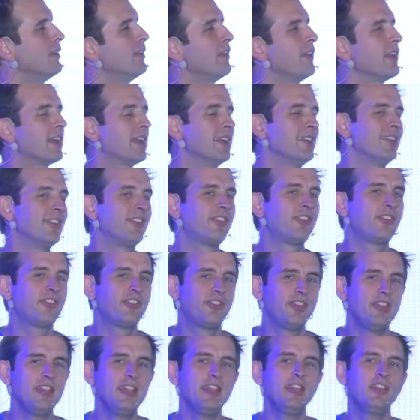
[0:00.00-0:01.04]
that can
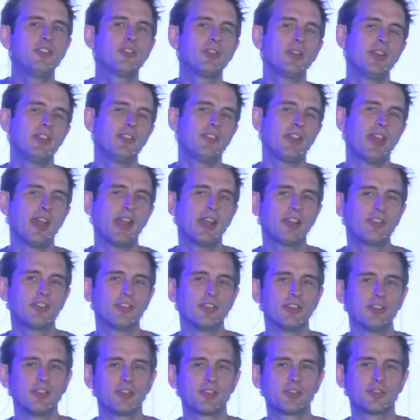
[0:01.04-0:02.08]
see
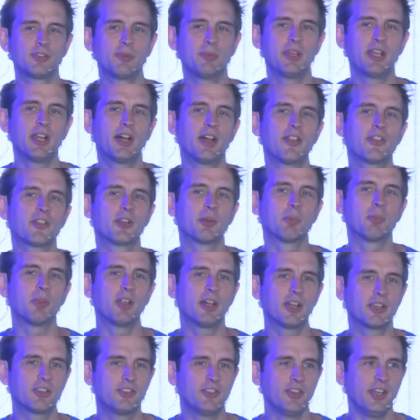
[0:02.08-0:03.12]
transactions from the other
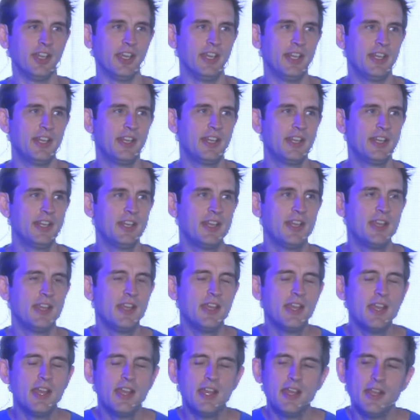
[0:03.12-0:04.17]
blockchain,
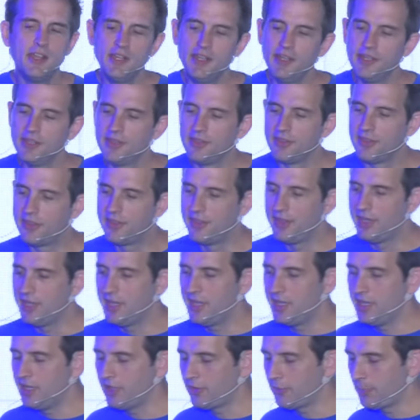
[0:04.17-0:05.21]

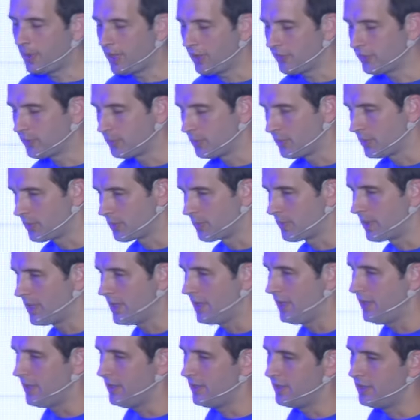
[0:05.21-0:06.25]
then it's possible to
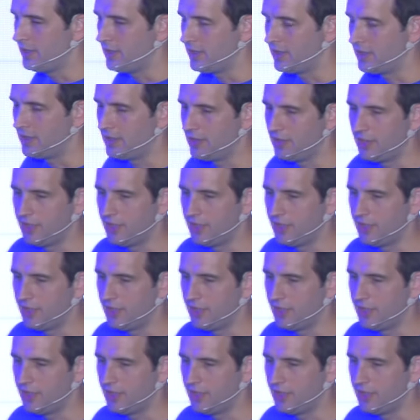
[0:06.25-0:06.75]
write uh, an